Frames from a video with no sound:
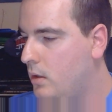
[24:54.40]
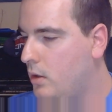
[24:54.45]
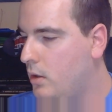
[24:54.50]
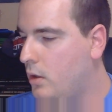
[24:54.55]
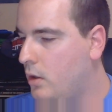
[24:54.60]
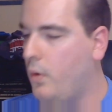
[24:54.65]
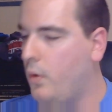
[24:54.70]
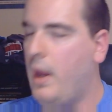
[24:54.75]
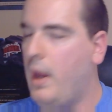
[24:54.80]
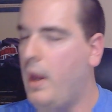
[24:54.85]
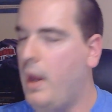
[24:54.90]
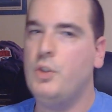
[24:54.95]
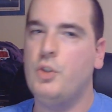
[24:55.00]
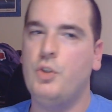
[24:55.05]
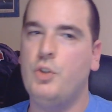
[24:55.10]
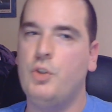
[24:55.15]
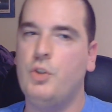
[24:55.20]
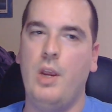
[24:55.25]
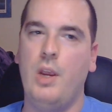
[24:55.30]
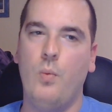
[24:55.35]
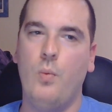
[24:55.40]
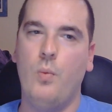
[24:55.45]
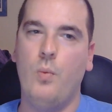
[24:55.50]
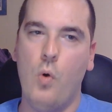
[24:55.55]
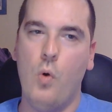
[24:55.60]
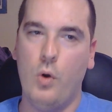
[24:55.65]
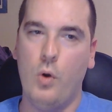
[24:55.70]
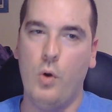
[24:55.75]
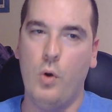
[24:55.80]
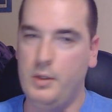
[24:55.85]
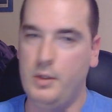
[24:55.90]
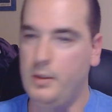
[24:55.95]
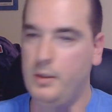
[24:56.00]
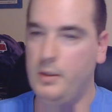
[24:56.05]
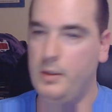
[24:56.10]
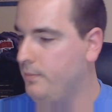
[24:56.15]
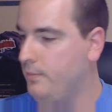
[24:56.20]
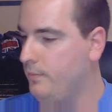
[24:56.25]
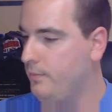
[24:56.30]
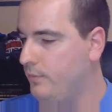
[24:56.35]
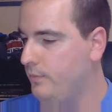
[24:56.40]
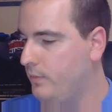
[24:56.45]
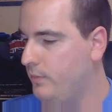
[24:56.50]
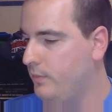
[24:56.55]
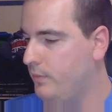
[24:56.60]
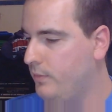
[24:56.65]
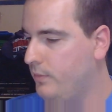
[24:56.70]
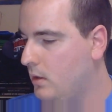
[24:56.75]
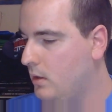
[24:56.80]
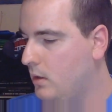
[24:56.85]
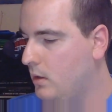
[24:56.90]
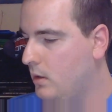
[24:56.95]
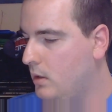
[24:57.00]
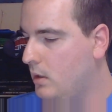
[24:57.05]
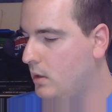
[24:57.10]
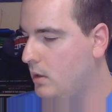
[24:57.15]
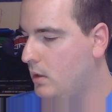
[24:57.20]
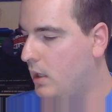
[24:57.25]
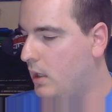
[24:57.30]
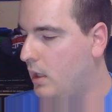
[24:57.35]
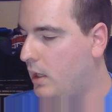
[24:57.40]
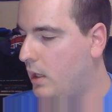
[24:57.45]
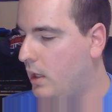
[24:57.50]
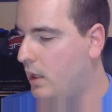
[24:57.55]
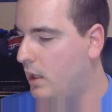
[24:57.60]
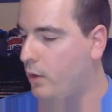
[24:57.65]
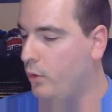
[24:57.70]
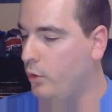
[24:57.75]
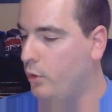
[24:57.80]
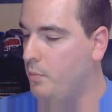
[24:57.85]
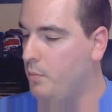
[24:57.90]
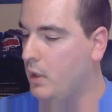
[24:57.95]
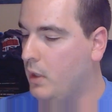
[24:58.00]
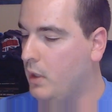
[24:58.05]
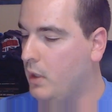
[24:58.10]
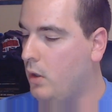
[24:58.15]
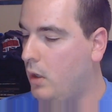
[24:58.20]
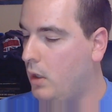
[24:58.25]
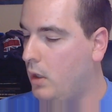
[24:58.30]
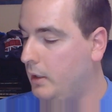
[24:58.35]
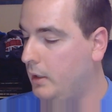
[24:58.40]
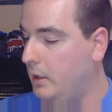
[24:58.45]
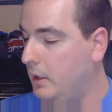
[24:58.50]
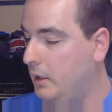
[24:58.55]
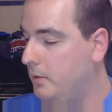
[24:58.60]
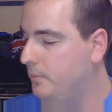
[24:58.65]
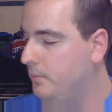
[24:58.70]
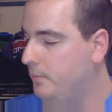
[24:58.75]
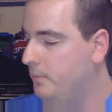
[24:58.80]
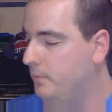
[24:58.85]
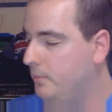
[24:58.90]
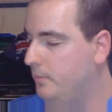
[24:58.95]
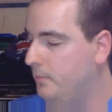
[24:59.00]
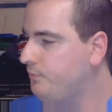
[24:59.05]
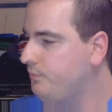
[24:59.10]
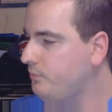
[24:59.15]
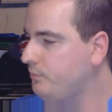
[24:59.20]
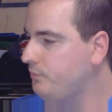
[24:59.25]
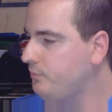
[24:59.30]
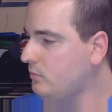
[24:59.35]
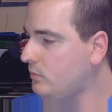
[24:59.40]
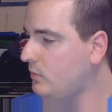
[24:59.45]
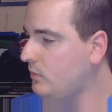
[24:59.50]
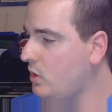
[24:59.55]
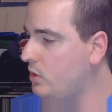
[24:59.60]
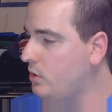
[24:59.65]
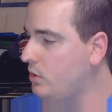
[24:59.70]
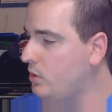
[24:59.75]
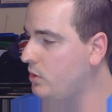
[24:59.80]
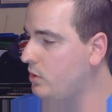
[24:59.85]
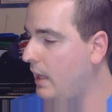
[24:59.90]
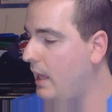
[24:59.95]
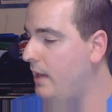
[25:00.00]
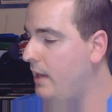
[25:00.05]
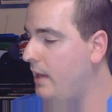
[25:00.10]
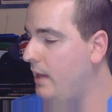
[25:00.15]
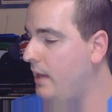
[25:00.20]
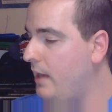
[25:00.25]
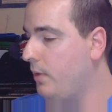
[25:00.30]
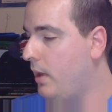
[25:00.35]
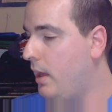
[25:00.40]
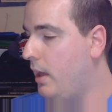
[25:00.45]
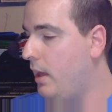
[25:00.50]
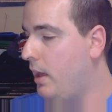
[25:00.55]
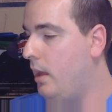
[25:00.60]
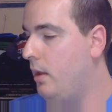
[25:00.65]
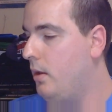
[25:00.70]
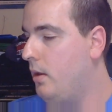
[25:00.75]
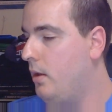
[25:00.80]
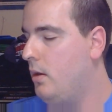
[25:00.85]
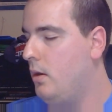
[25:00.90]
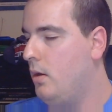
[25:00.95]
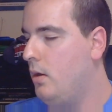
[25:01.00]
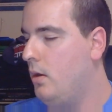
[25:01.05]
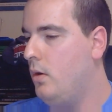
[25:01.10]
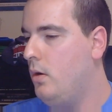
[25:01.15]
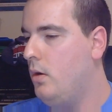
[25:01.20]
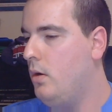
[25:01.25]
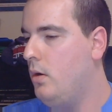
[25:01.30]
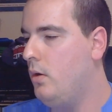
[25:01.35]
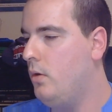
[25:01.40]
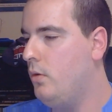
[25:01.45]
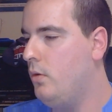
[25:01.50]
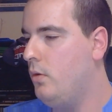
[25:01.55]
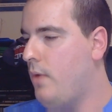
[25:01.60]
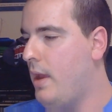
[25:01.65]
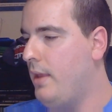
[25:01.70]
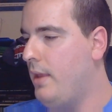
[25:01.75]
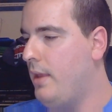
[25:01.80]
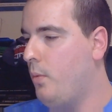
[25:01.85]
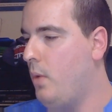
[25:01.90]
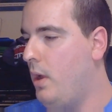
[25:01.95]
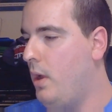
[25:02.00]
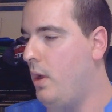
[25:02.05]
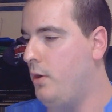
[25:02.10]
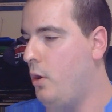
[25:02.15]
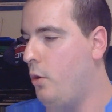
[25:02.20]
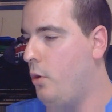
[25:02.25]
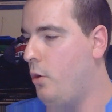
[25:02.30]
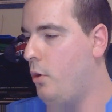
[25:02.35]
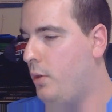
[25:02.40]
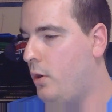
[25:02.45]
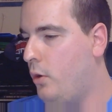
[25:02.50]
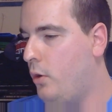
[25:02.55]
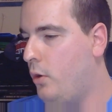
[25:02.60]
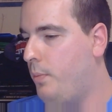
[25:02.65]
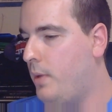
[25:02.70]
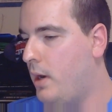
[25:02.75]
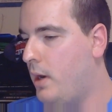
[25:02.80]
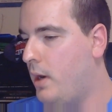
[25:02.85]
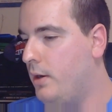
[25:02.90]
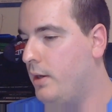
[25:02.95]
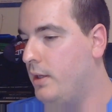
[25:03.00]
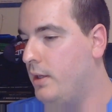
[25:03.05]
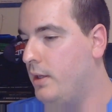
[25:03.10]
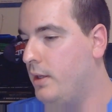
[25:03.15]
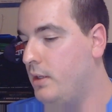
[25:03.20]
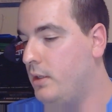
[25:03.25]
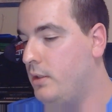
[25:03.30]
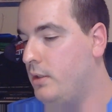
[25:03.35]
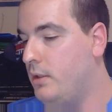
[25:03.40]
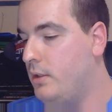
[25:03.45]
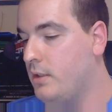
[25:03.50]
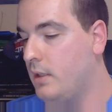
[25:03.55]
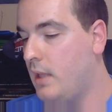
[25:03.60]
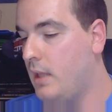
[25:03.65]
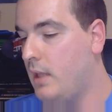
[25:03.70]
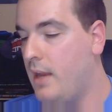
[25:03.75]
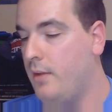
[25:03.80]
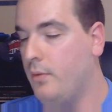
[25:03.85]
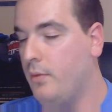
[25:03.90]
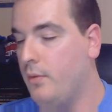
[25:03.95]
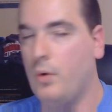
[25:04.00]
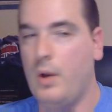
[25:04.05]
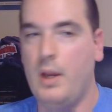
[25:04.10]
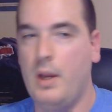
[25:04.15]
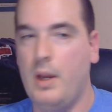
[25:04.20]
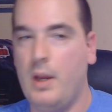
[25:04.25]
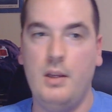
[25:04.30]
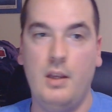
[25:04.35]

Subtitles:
H.J. Ward. Harold Macaulay. So a lot of rather well-known pulp artists, and does a lot of great